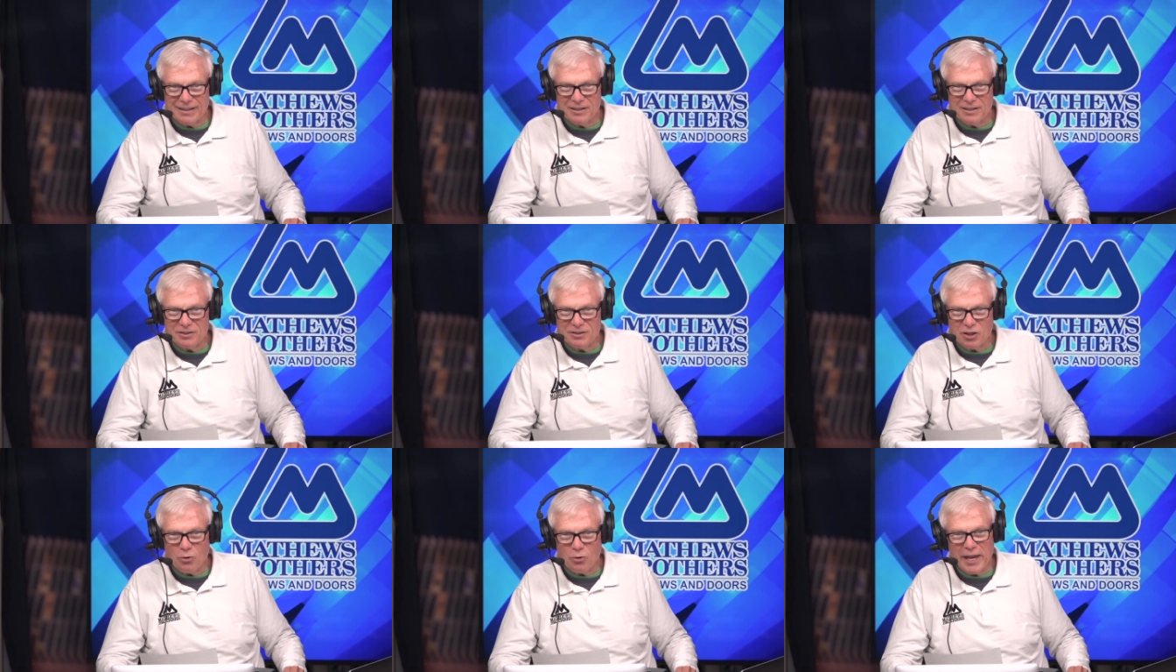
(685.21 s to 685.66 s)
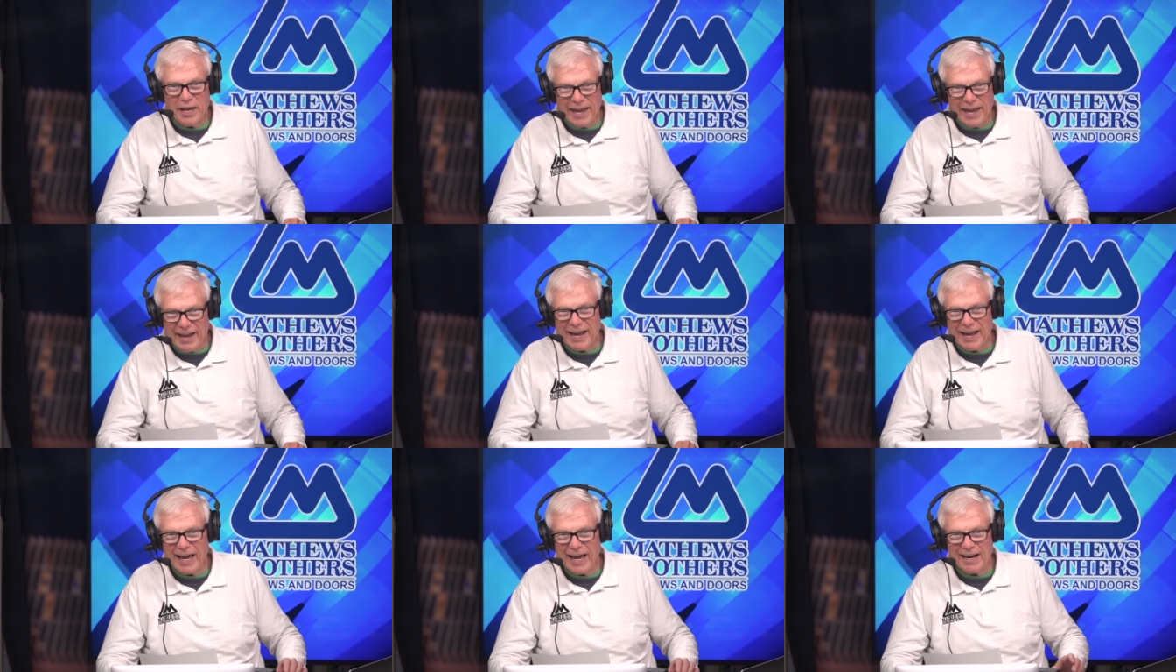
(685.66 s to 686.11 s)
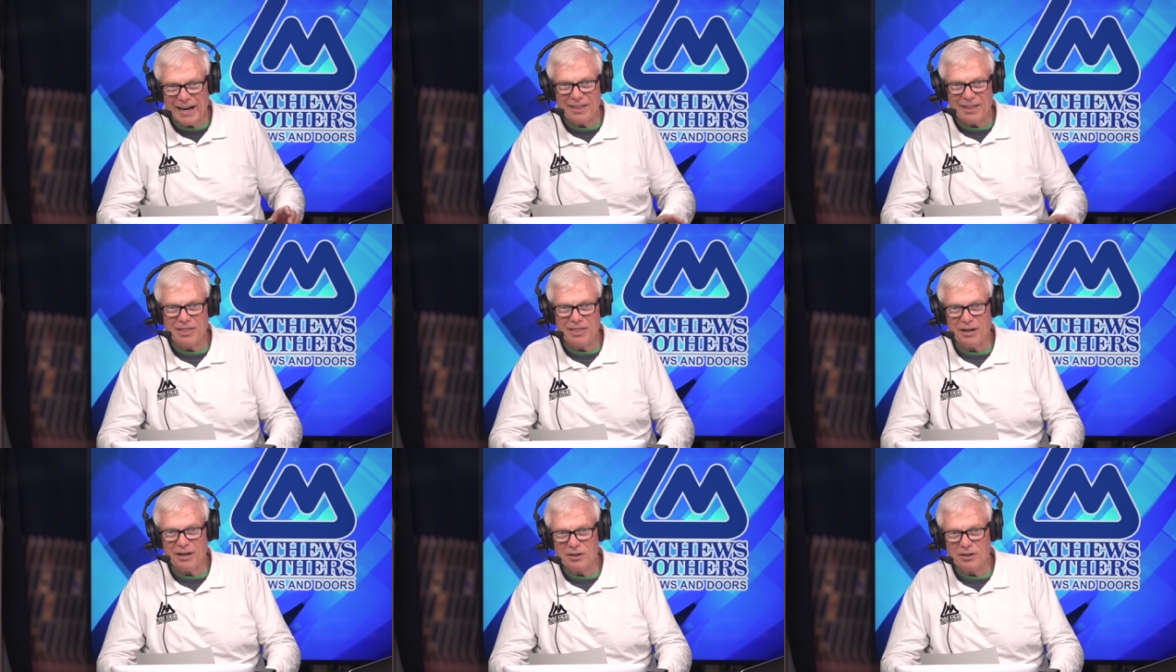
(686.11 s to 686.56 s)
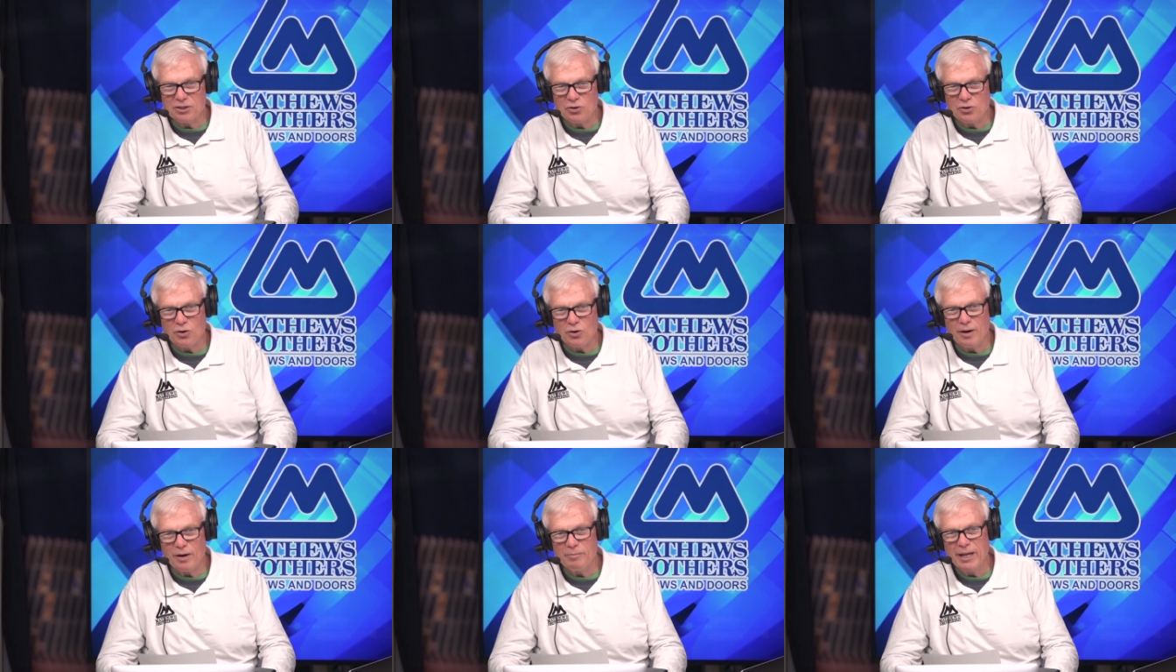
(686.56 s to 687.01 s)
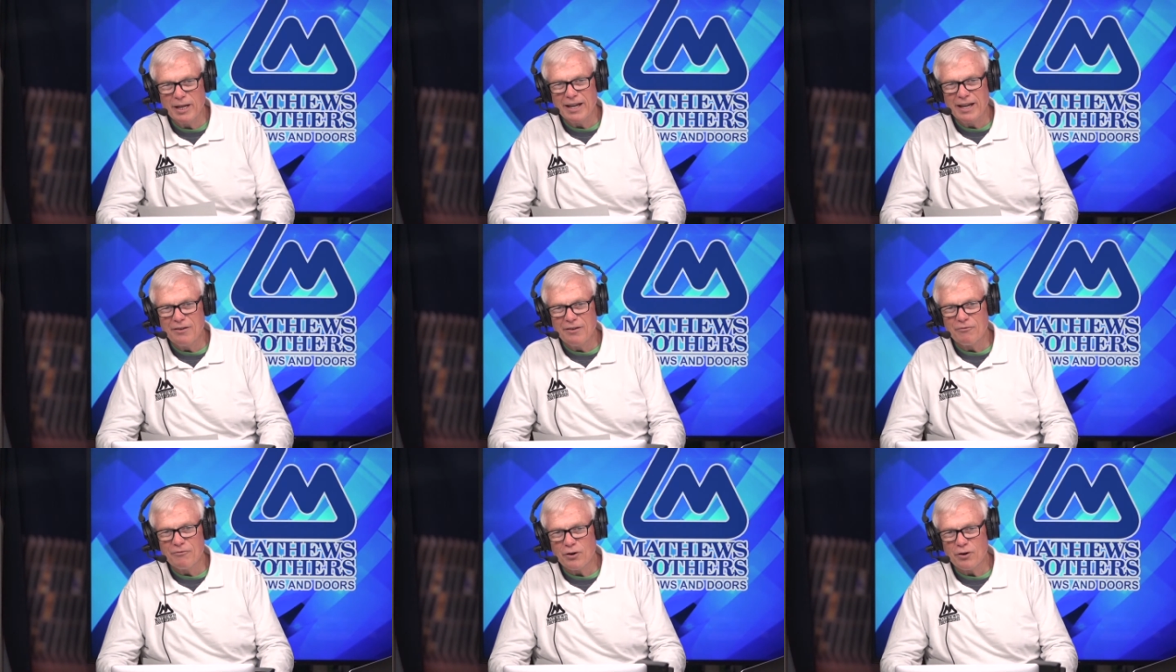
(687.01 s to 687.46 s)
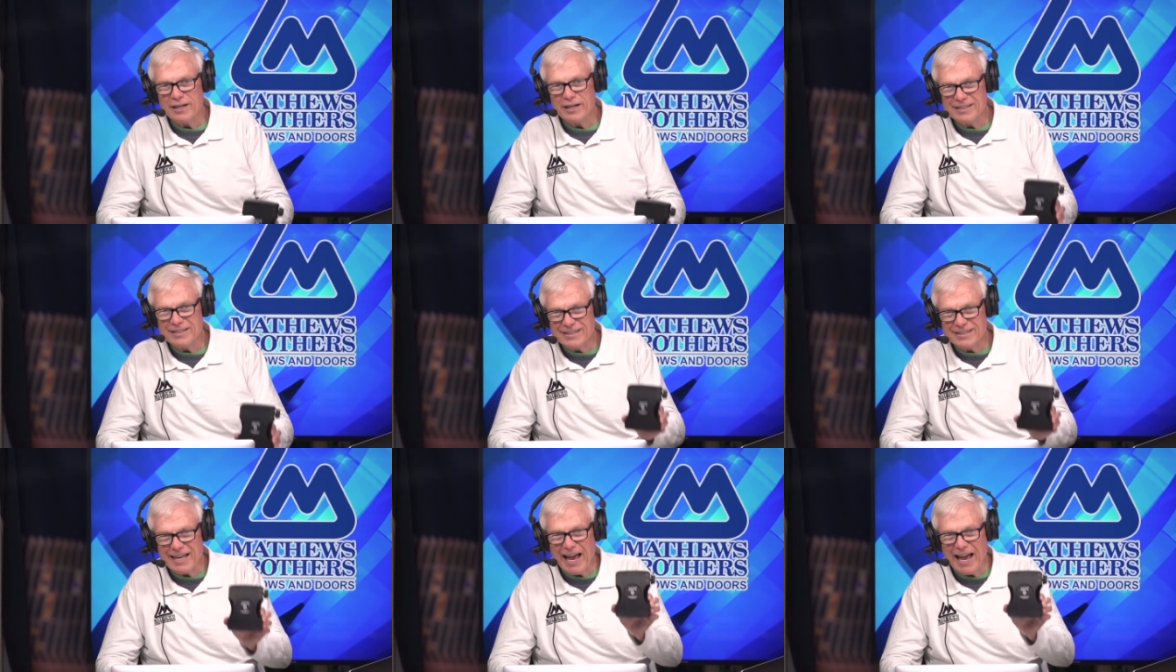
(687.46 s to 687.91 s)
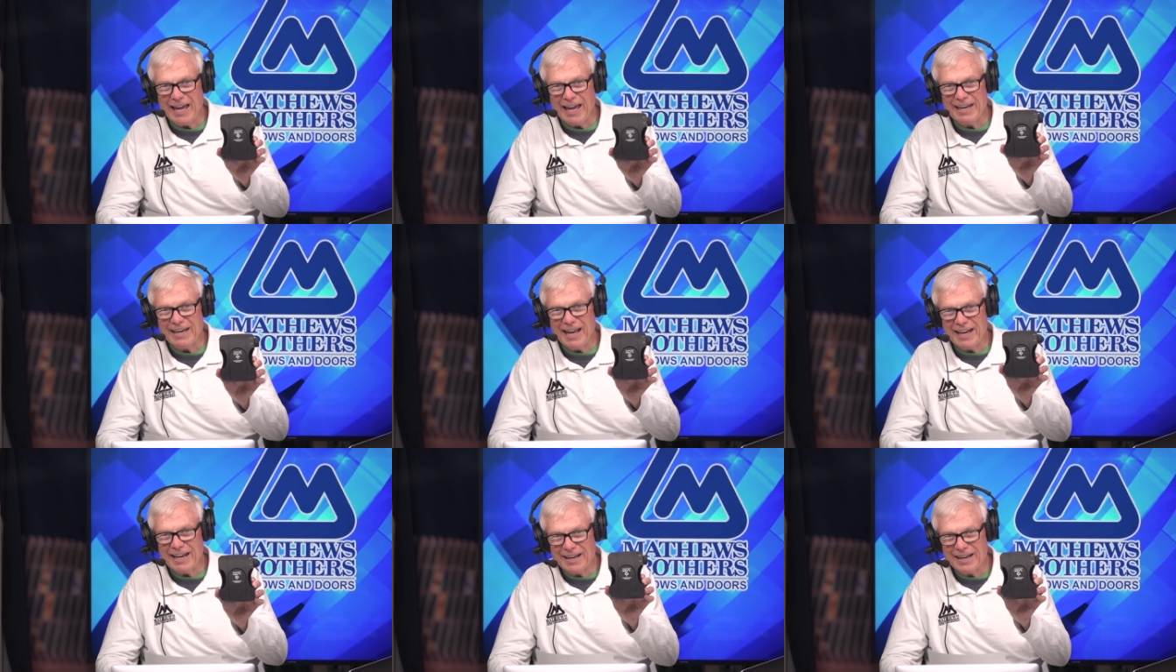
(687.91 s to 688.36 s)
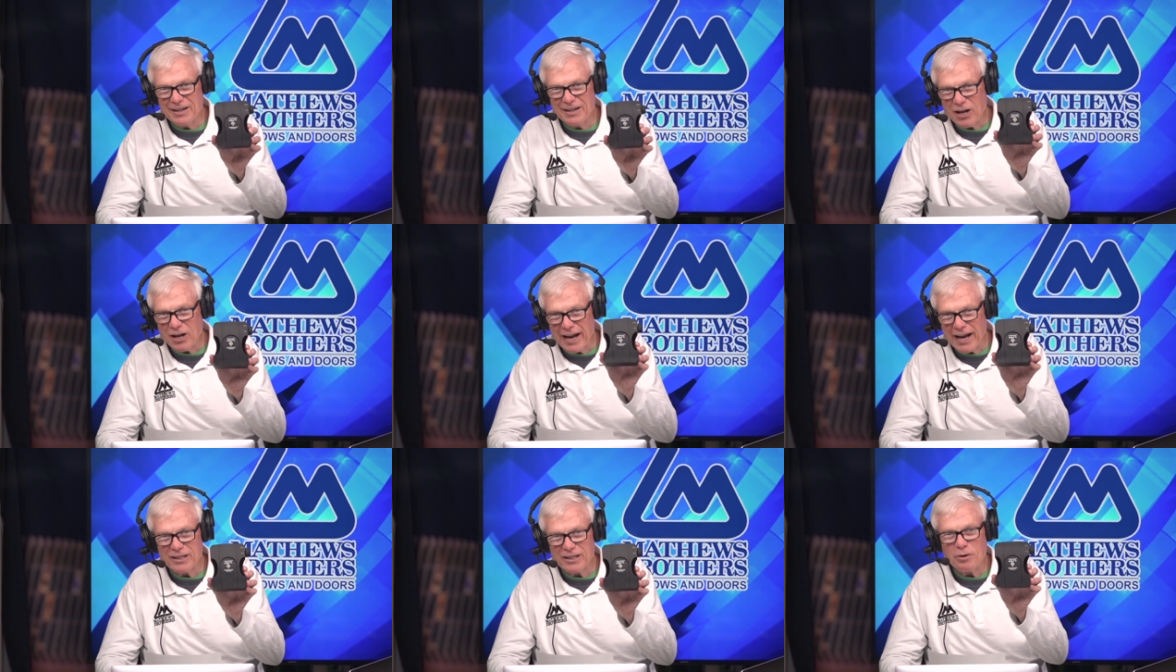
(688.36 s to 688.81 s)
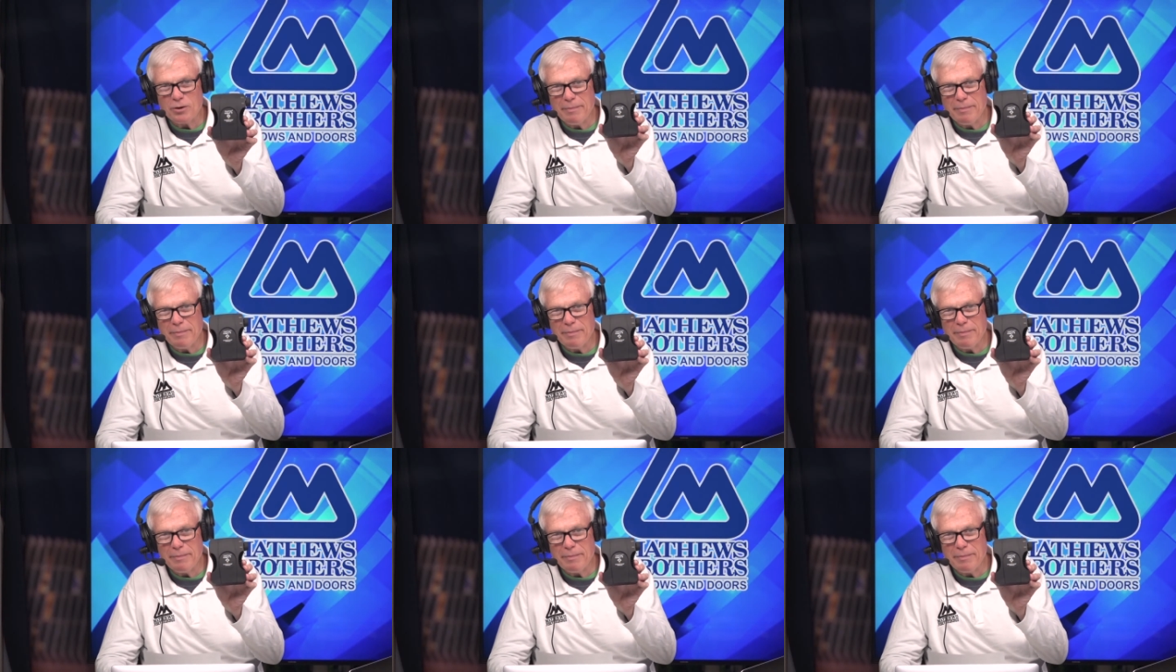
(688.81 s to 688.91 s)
so he got a Thunderstorm for his son, and Dr.